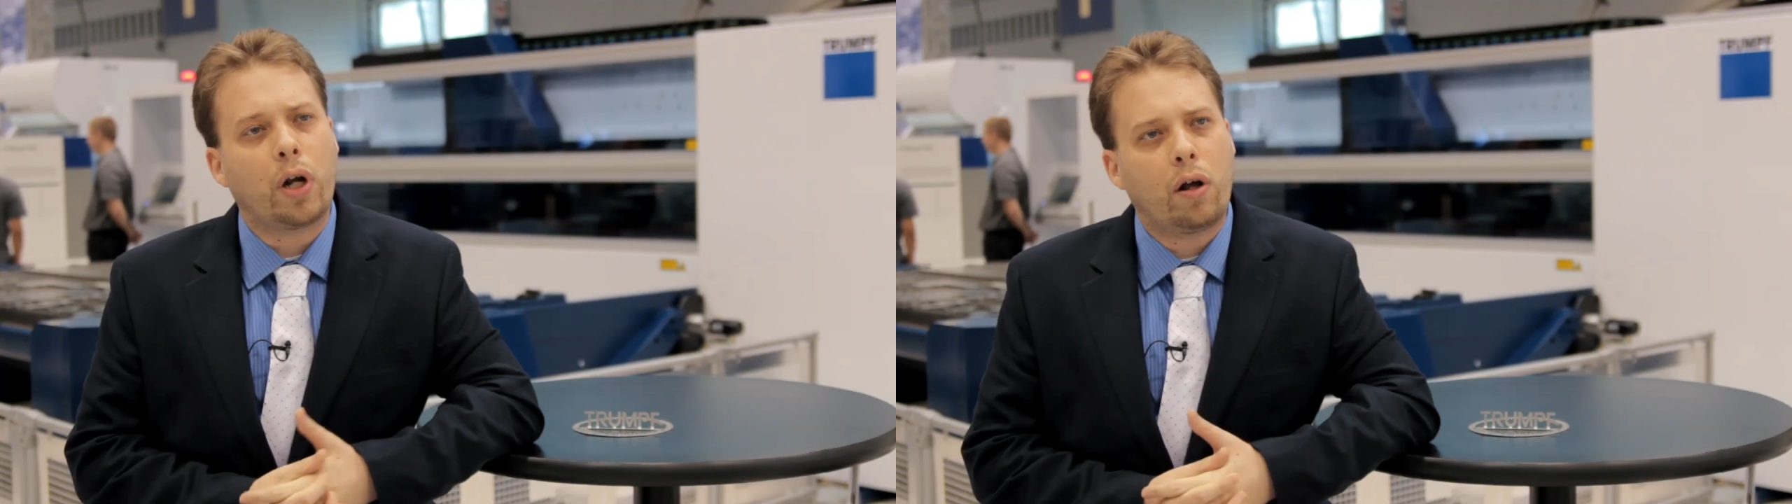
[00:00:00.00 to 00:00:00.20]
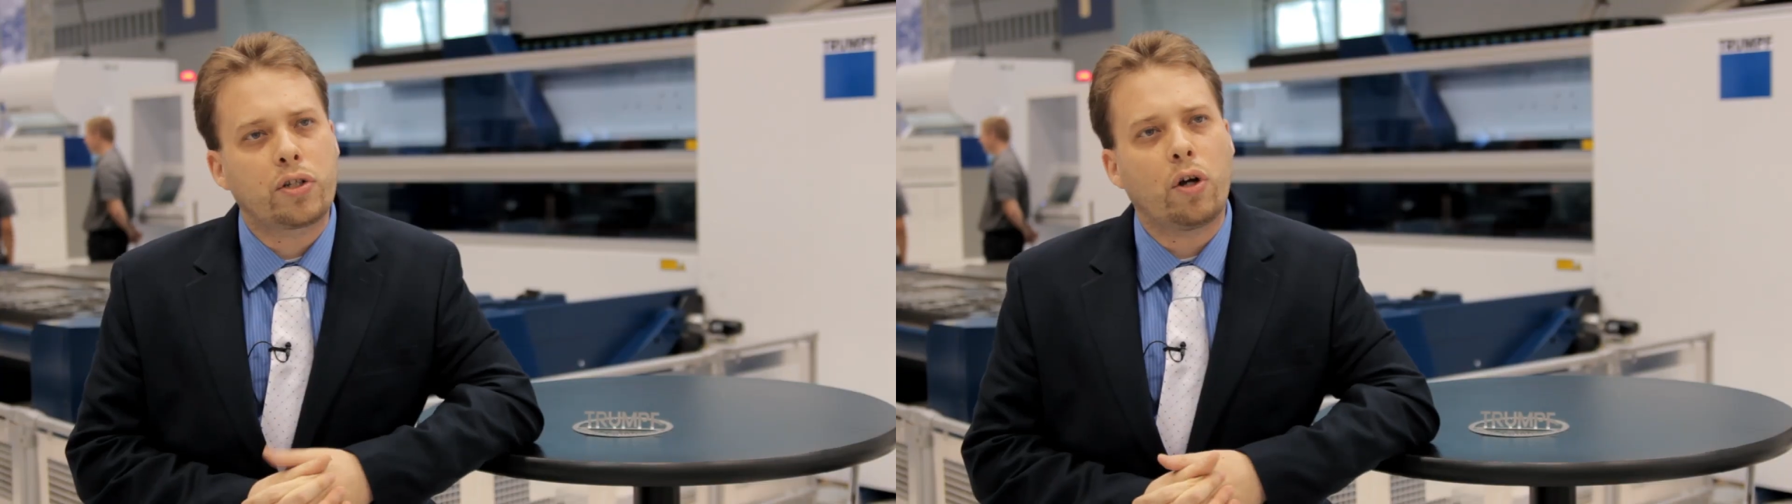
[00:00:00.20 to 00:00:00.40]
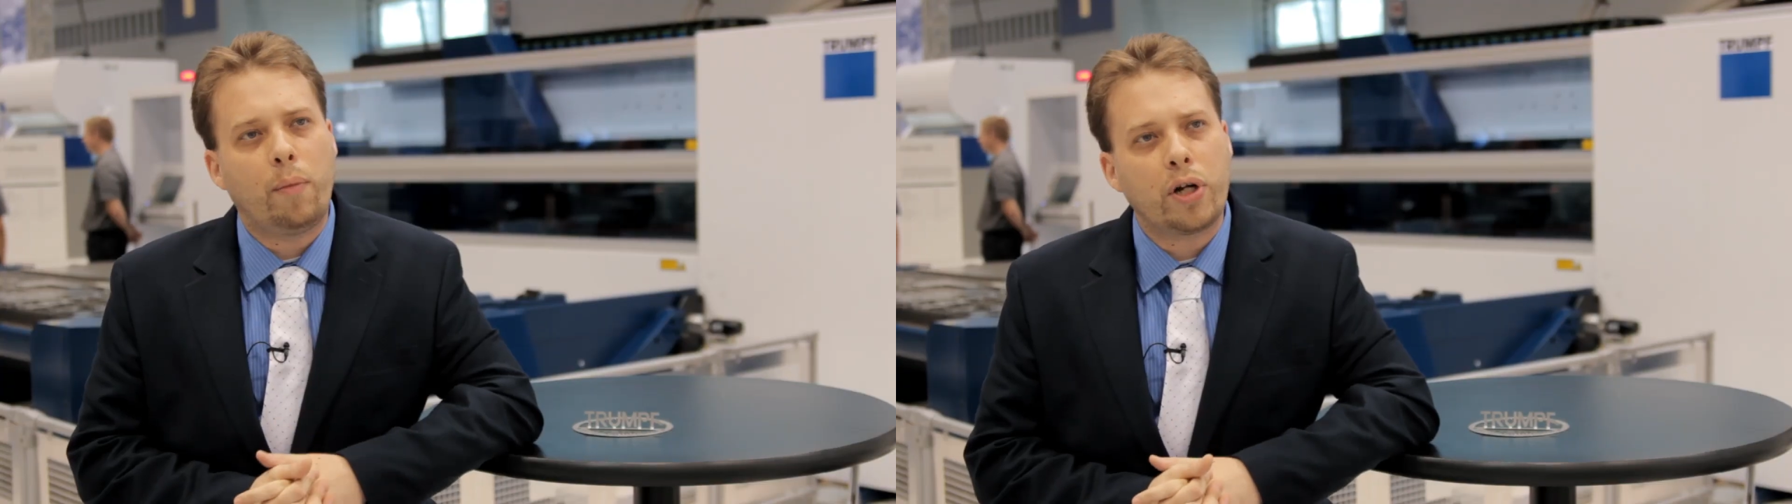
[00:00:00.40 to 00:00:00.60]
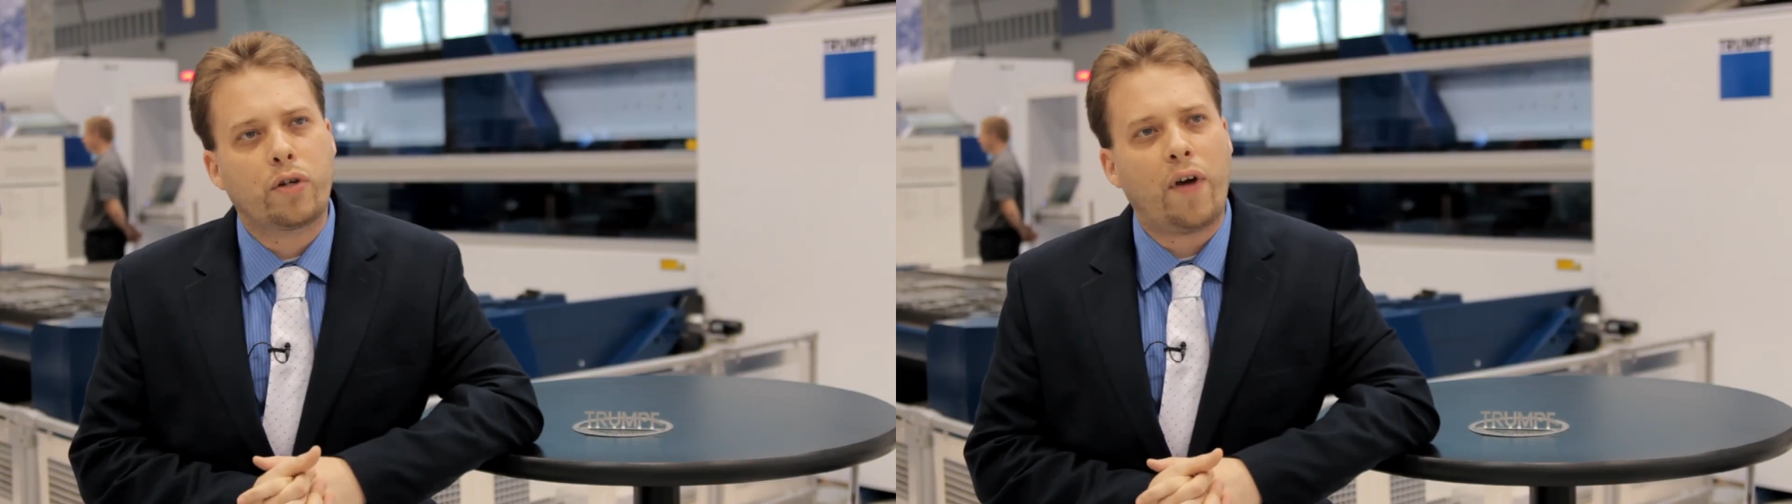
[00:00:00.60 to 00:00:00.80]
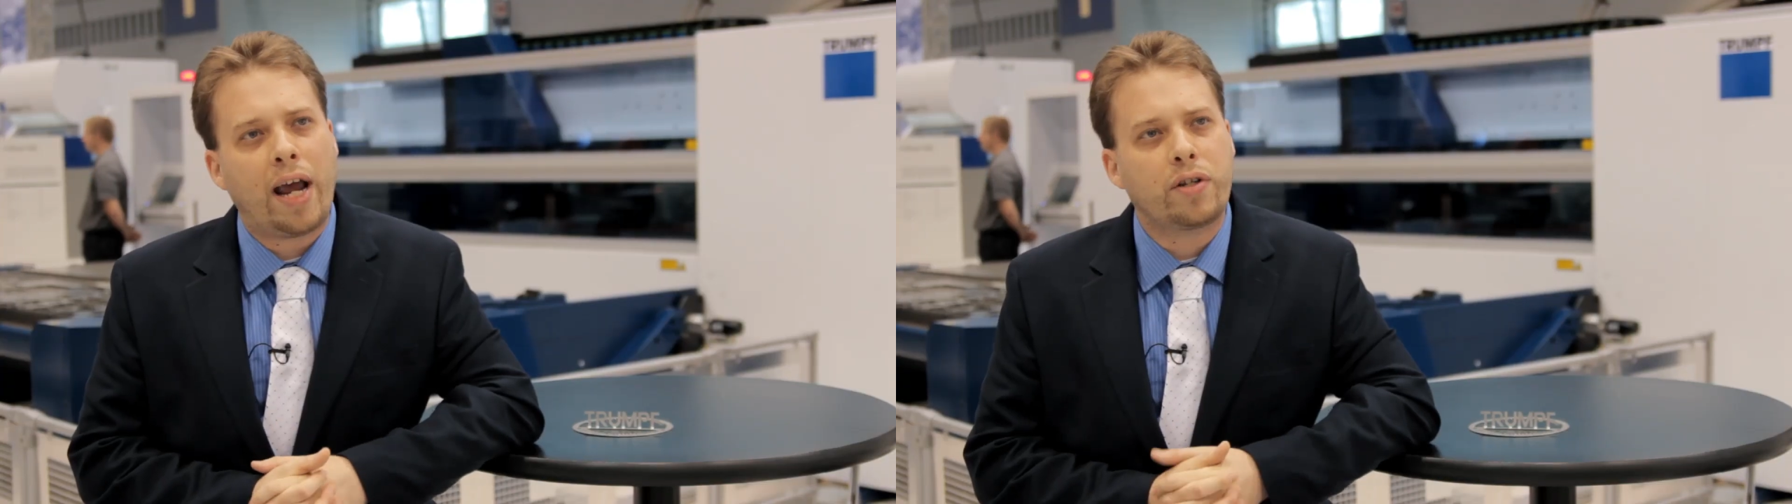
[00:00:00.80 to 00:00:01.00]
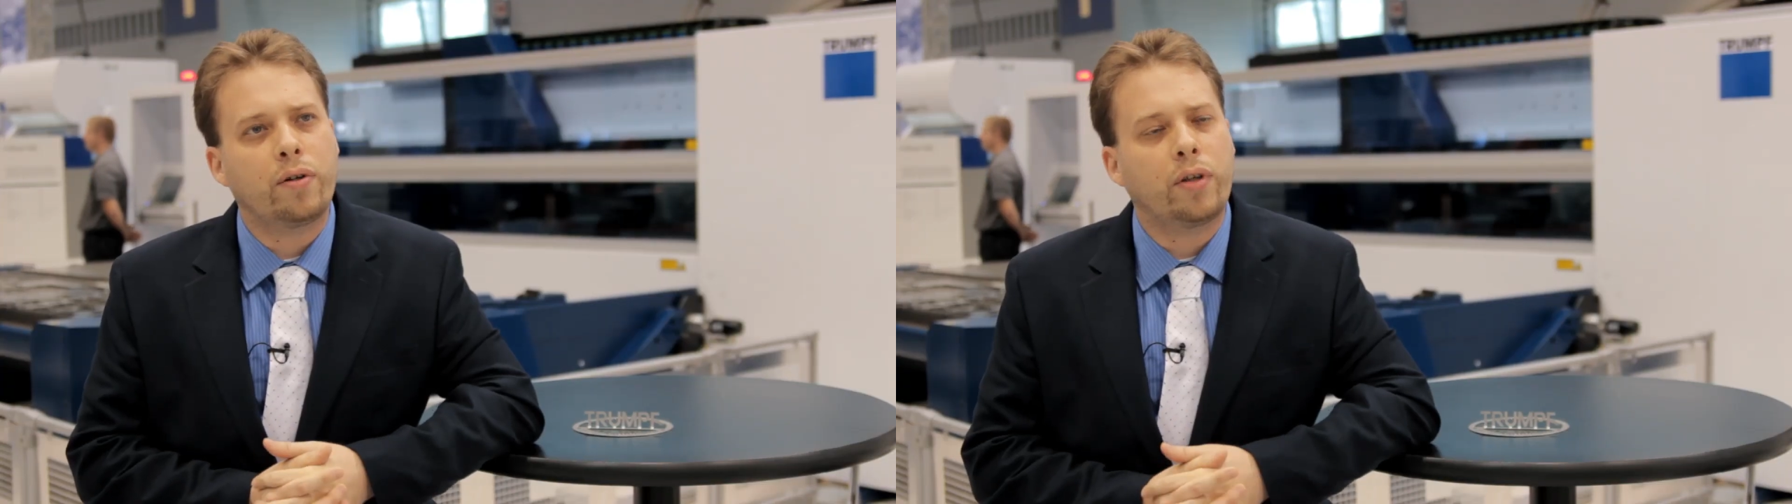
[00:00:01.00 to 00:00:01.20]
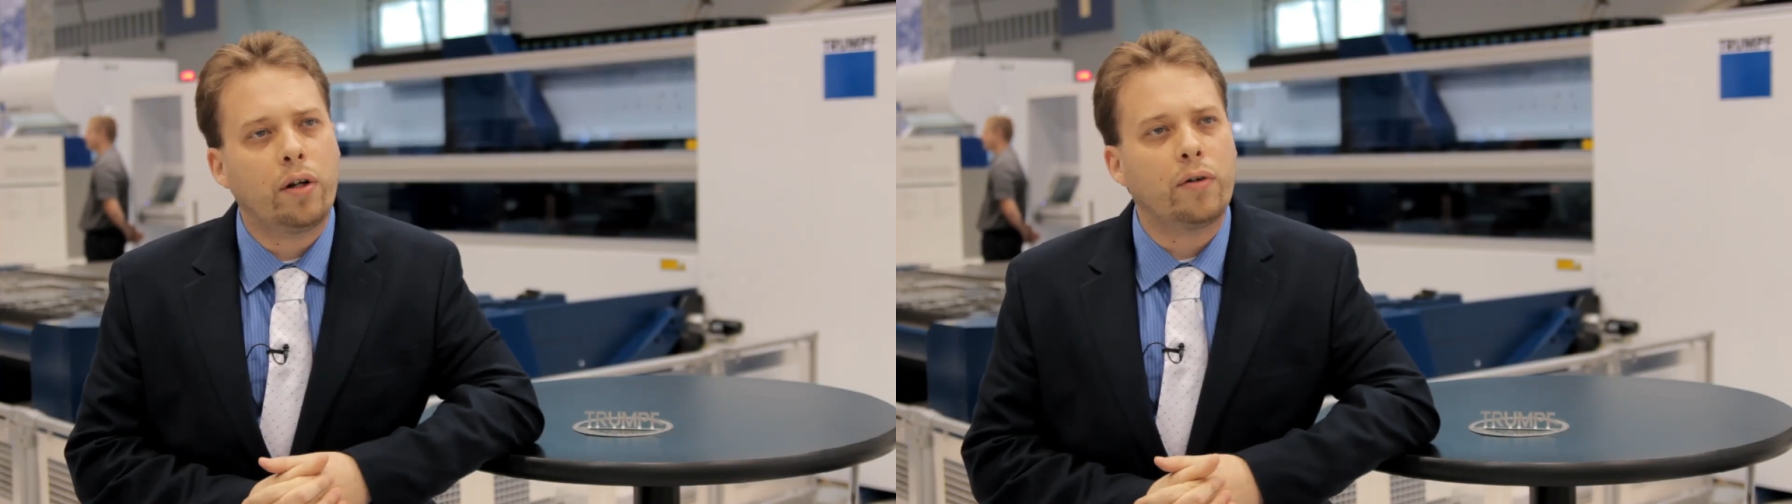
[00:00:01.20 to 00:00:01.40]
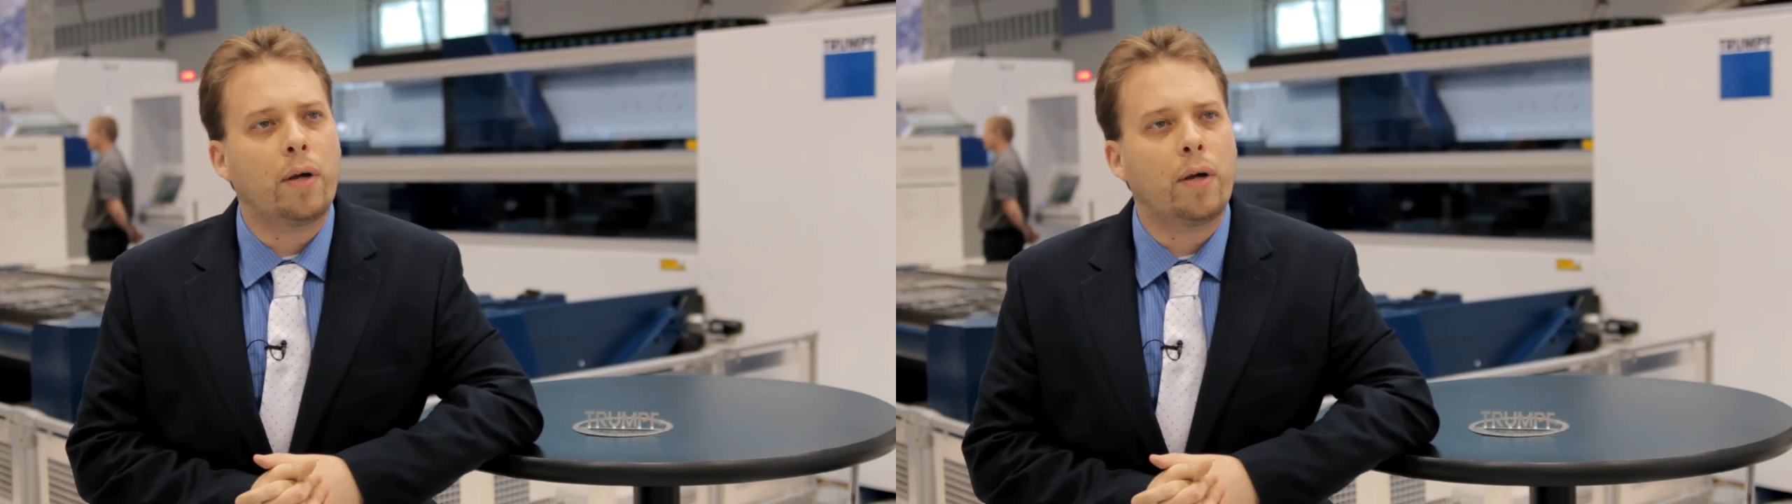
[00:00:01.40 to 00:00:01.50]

but also much faster than your